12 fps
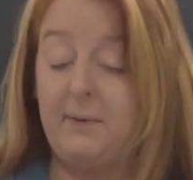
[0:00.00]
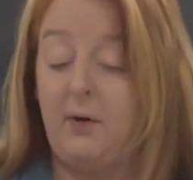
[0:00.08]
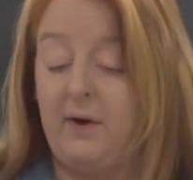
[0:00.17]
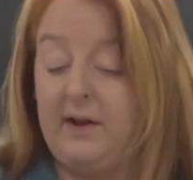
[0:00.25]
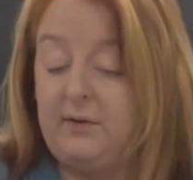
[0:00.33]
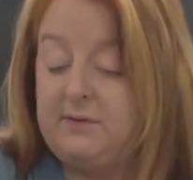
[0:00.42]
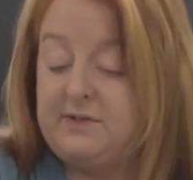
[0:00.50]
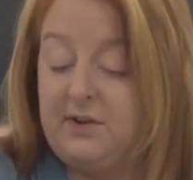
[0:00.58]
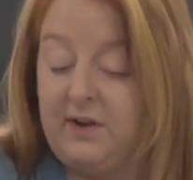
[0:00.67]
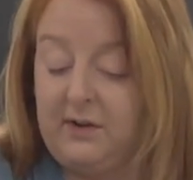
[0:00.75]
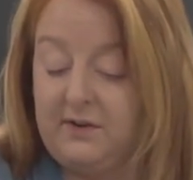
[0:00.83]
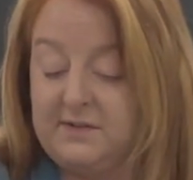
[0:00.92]
Oh, and also
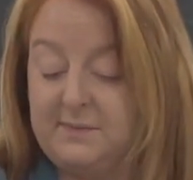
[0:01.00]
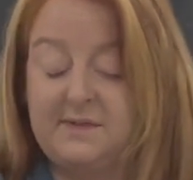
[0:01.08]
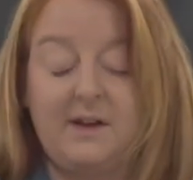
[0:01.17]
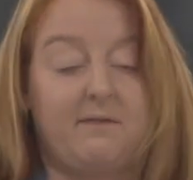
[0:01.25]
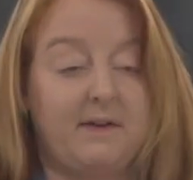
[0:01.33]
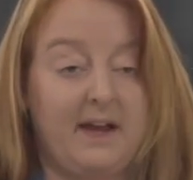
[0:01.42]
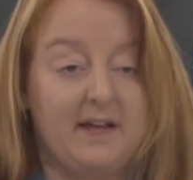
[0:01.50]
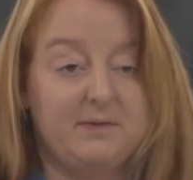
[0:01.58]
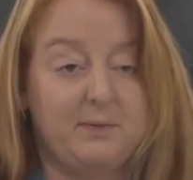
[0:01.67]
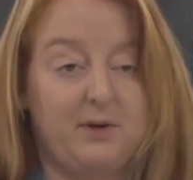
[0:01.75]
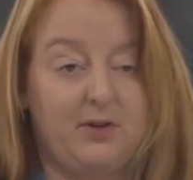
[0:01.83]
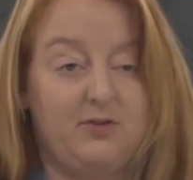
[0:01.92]
I got some stuff in case
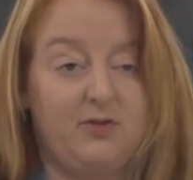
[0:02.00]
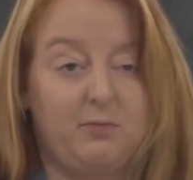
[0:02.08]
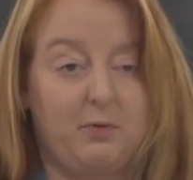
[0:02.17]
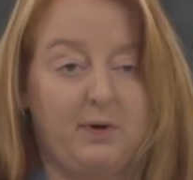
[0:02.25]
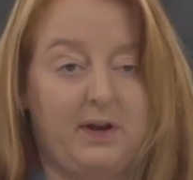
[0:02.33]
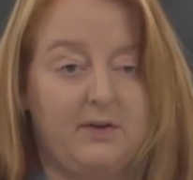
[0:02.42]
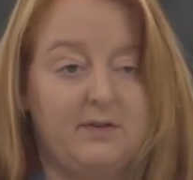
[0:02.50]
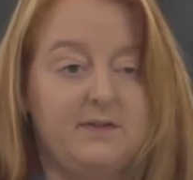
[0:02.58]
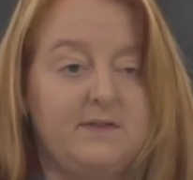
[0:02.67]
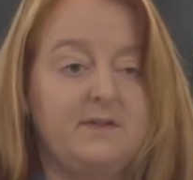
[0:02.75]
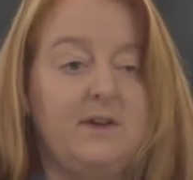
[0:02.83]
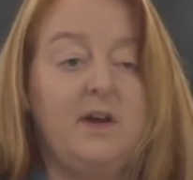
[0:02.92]
we wanted to do burritos.